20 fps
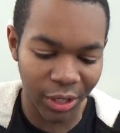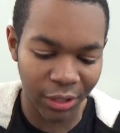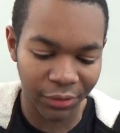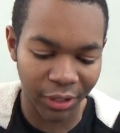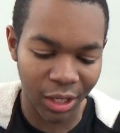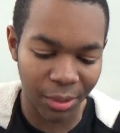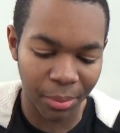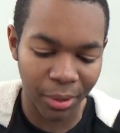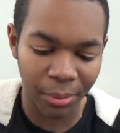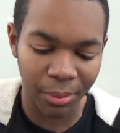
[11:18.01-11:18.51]
have to
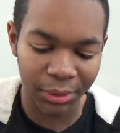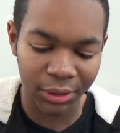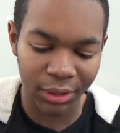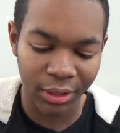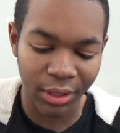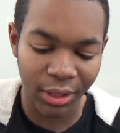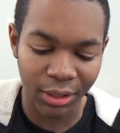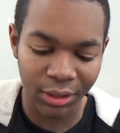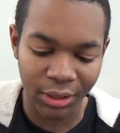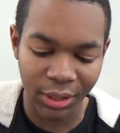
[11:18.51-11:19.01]
keep it in
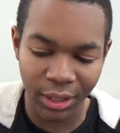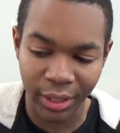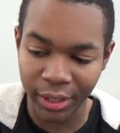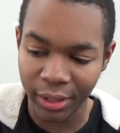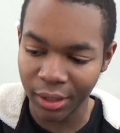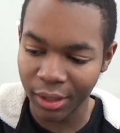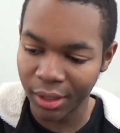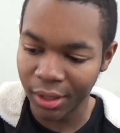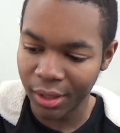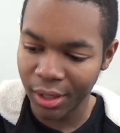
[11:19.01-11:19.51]
Mystic, because
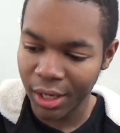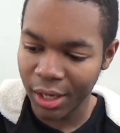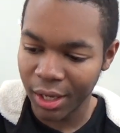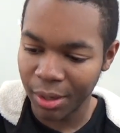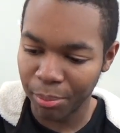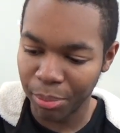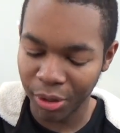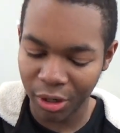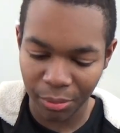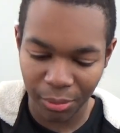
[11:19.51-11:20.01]
like
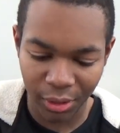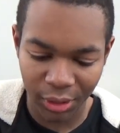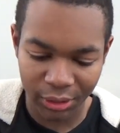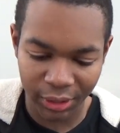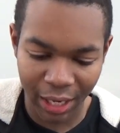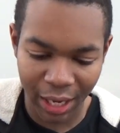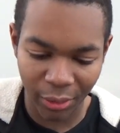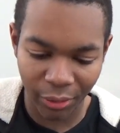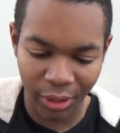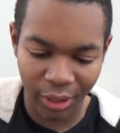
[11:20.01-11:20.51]
Pokemon
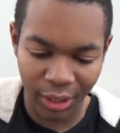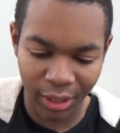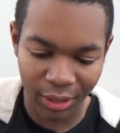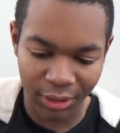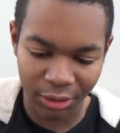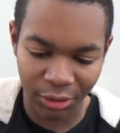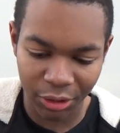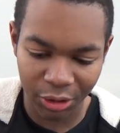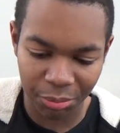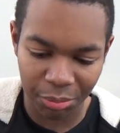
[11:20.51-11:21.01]
doesn't out it
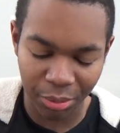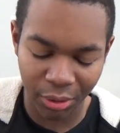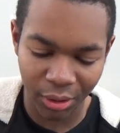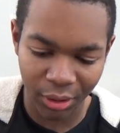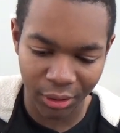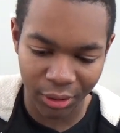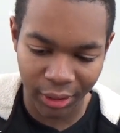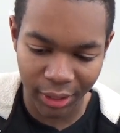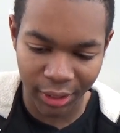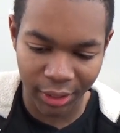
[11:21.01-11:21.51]
because you just
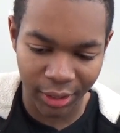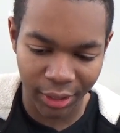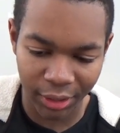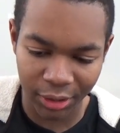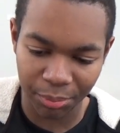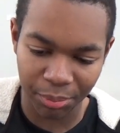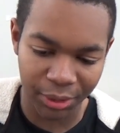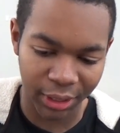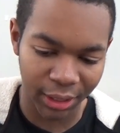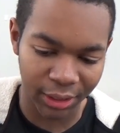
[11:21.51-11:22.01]
book. Like,
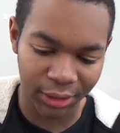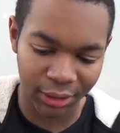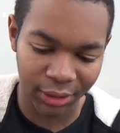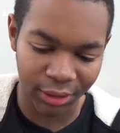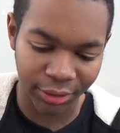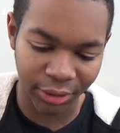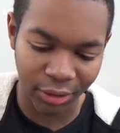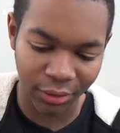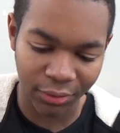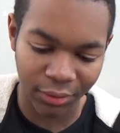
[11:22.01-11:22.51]
it protects
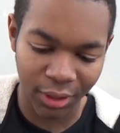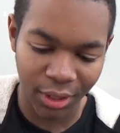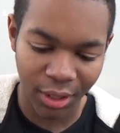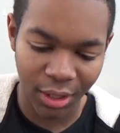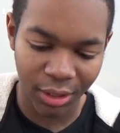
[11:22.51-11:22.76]
itself.